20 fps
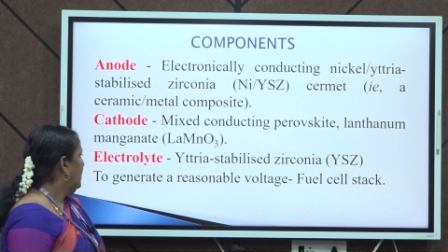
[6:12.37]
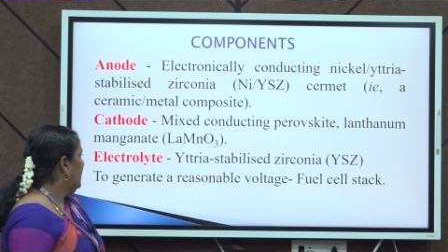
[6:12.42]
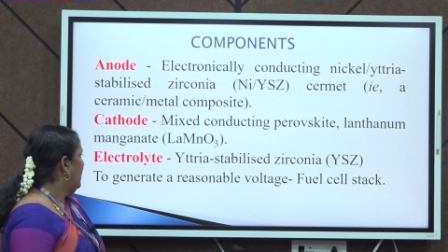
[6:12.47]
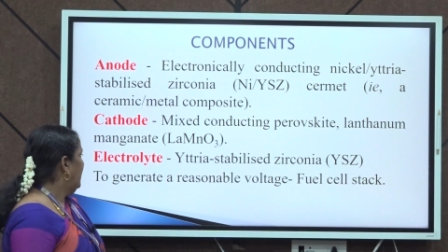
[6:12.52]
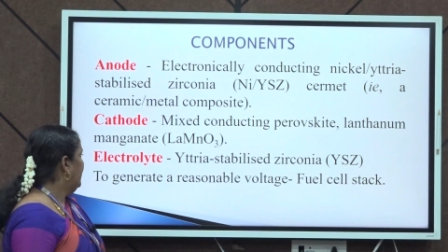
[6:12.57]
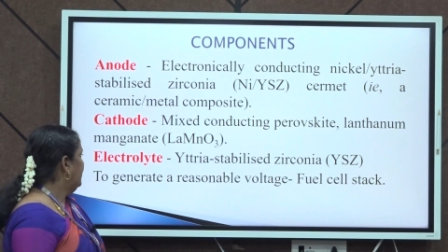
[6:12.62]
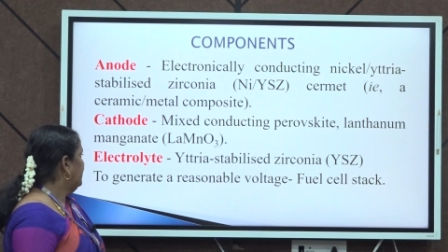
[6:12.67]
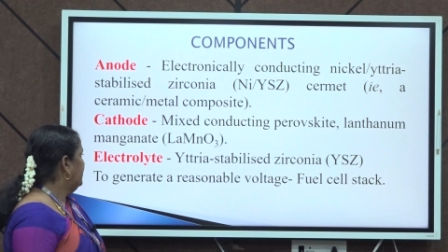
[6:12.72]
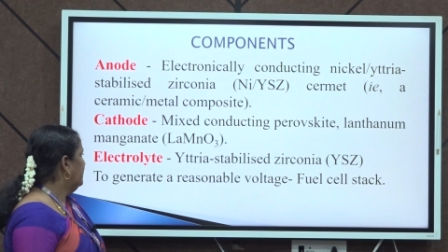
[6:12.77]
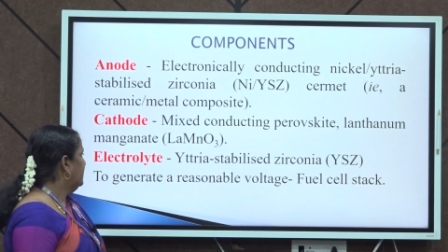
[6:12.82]

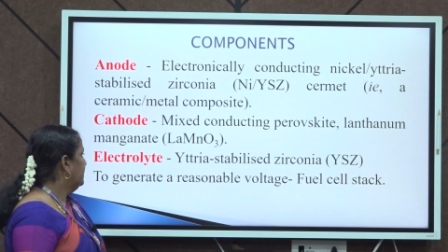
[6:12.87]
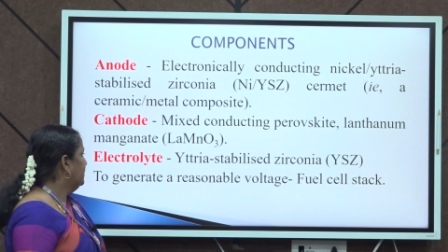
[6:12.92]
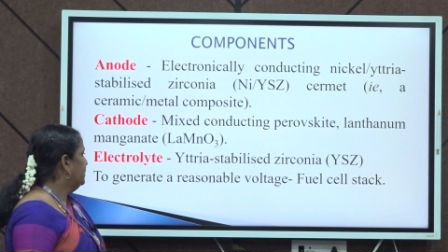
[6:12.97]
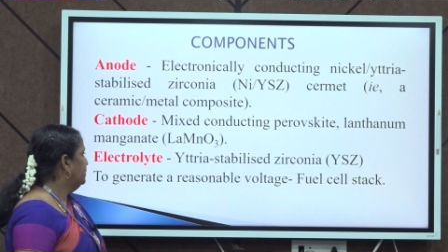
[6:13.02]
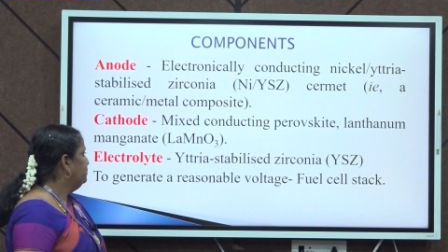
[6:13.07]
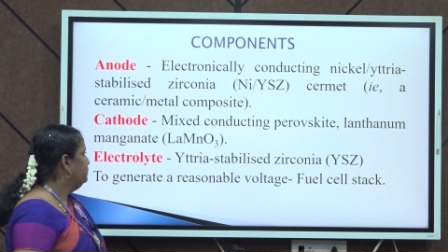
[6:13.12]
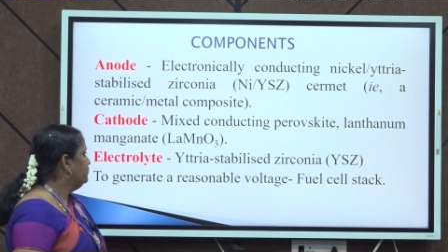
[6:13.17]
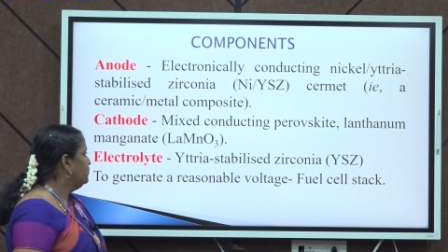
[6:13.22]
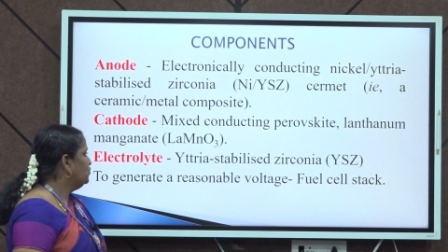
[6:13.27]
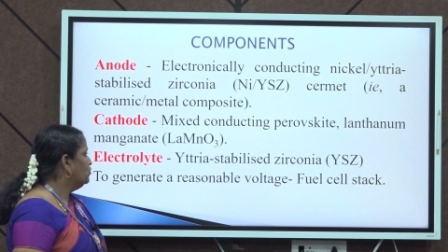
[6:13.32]
And uh,
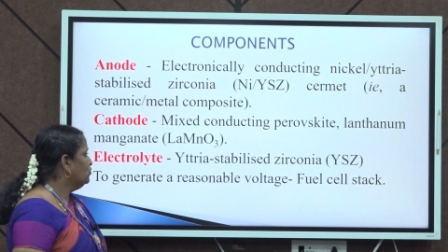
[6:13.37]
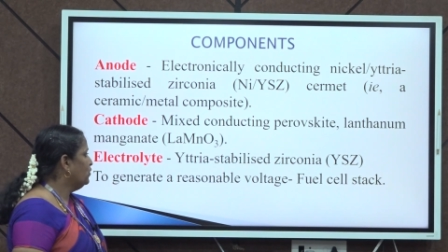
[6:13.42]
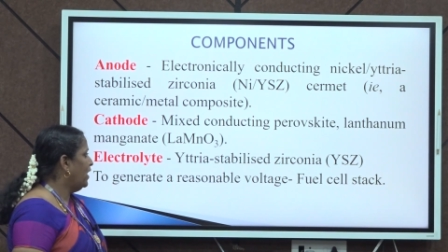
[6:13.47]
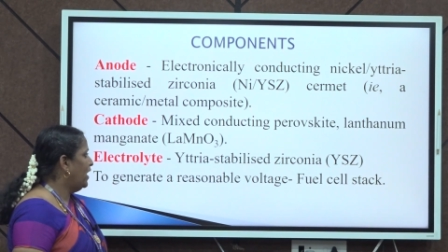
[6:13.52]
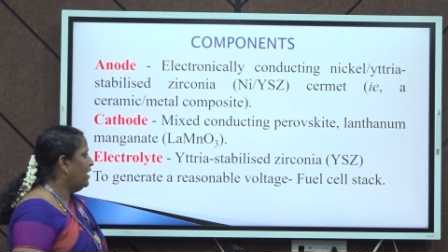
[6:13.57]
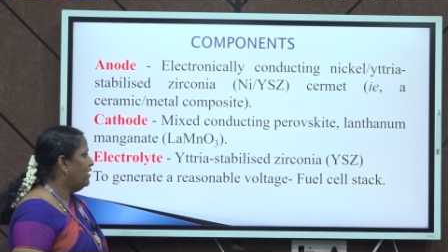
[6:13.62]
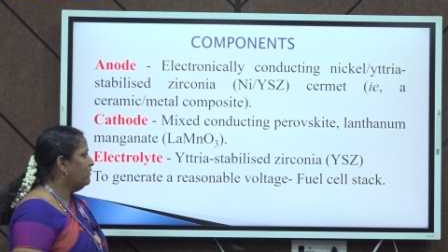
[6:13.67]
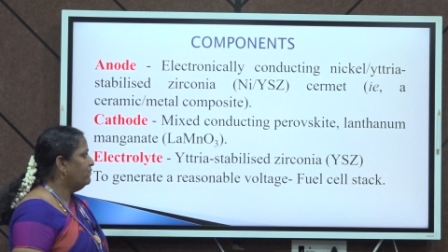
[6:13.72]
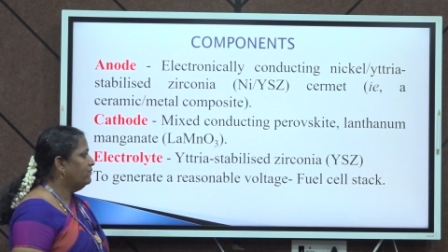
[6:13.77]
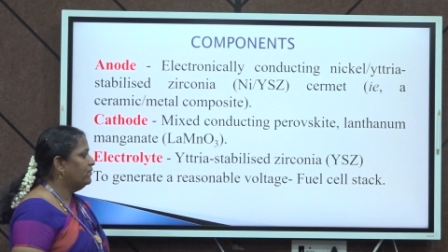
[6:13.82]
to
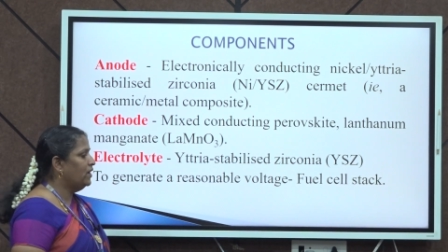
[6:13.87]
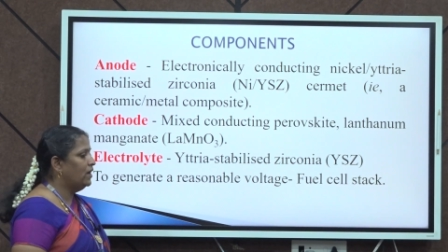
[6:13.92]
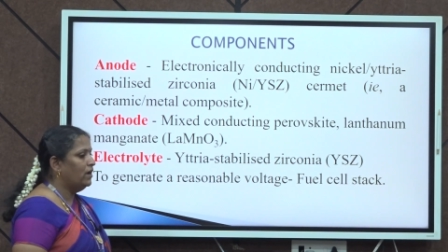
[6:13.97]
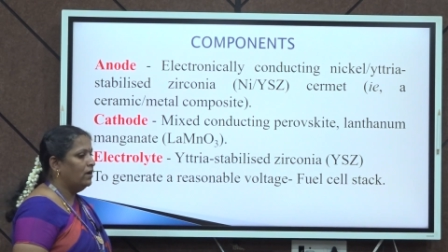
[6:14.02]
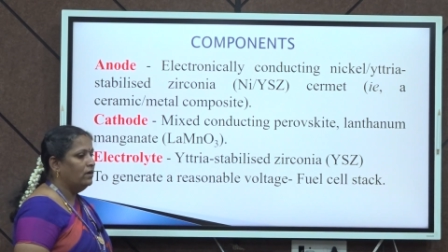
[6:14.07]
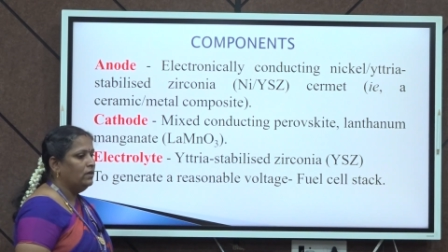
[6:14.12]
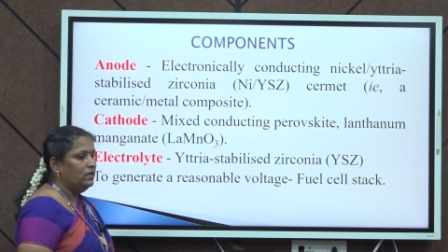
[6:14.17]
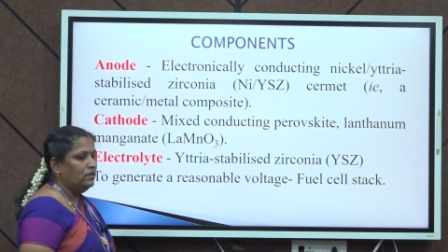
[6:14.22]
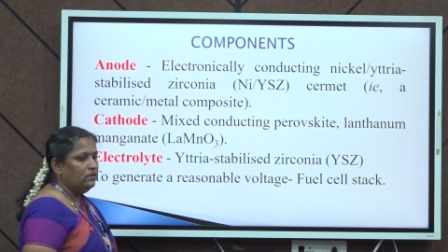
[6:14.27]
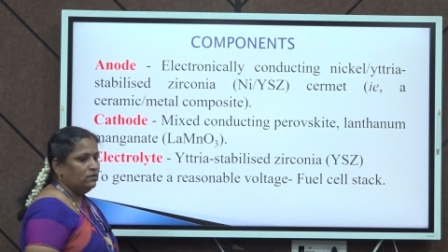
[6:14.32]
have
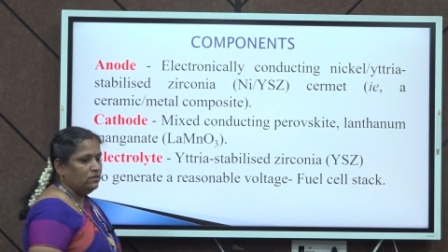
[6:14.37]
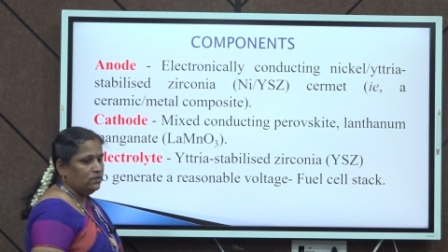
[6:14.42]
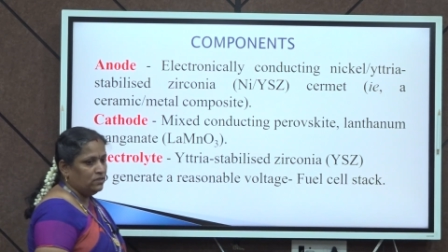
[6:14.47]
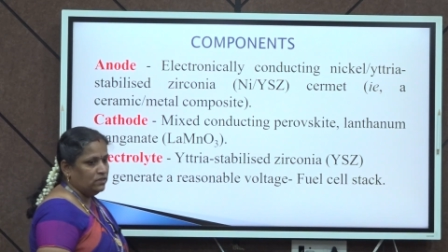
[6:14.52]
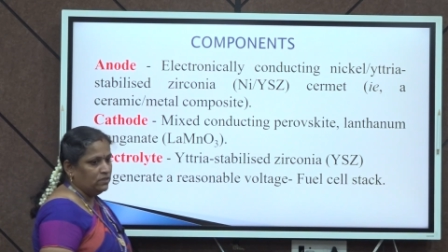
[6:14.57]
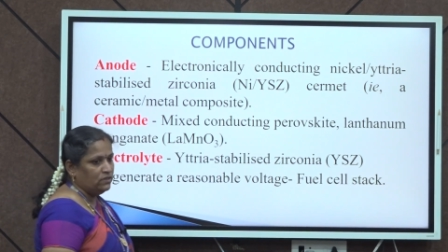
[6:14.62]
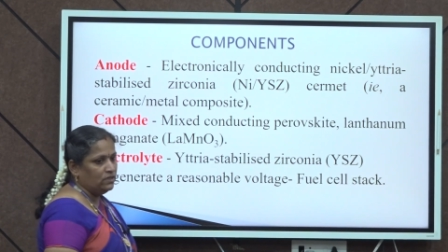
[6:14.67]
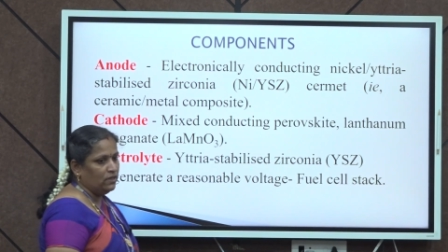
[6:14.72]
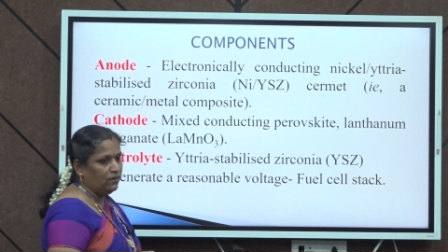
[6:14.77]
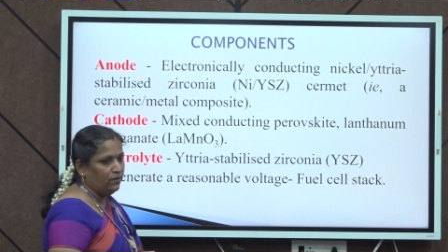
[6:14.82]
uh, this
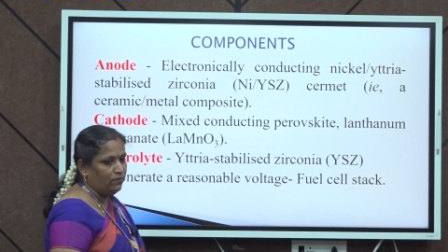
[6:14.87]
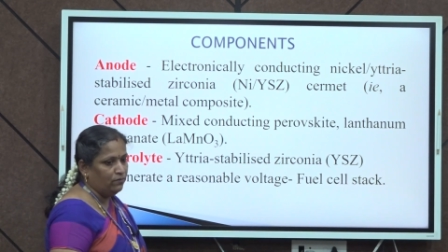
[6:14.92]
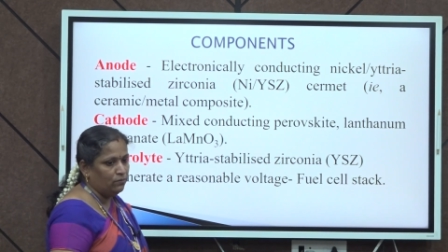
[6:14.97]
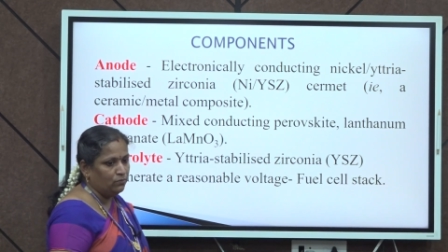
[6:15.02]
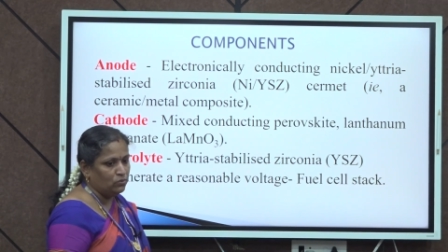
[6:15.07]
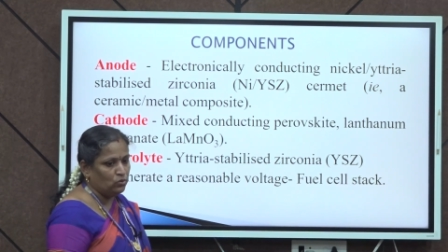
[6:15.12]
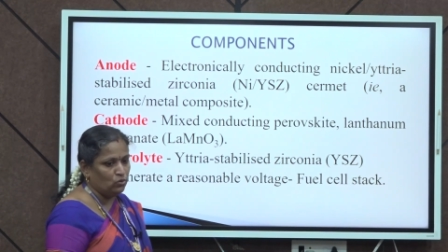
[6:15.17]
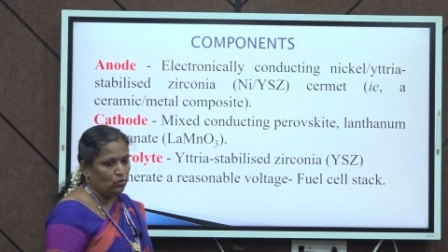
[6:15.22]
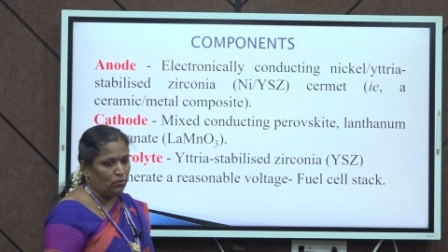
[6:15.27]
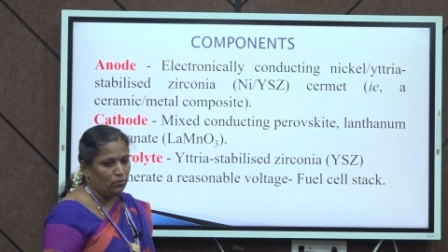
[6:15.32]
is uh,
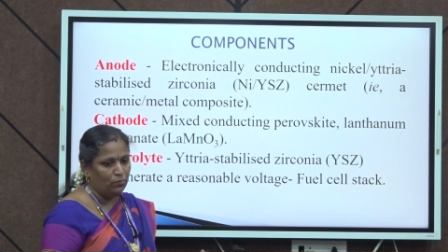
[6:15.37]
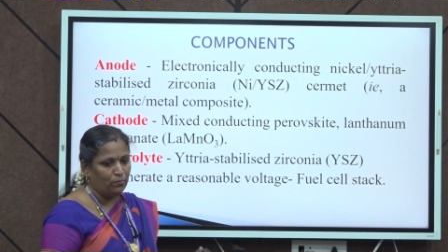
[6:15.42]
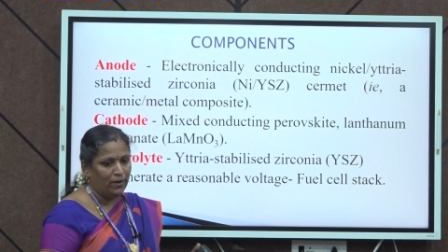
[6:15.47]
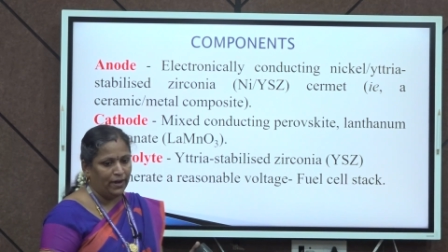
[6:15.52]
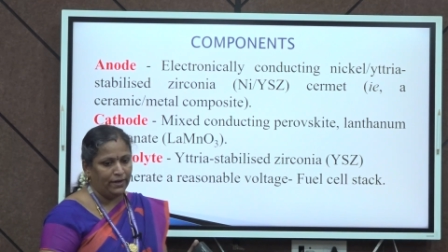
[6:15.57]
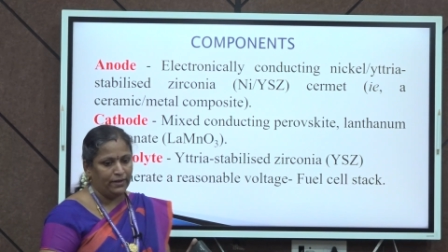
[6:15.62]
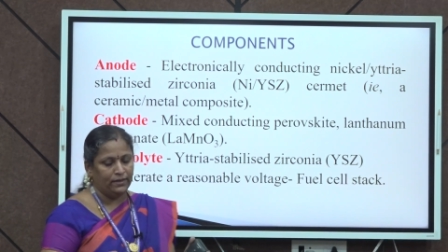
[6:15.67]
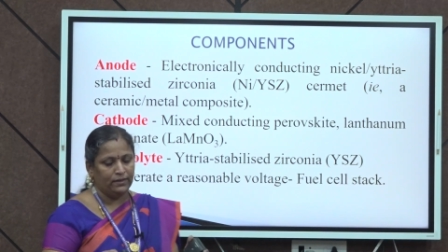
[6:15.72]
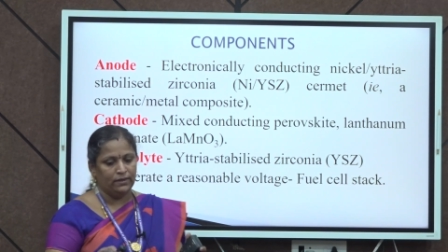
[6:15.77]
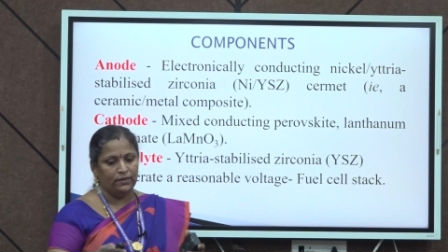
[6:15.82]
so
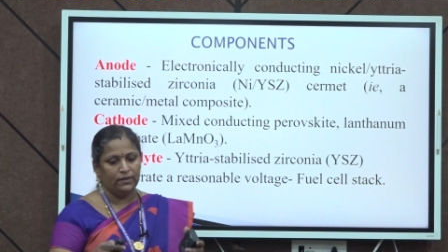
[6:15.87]
by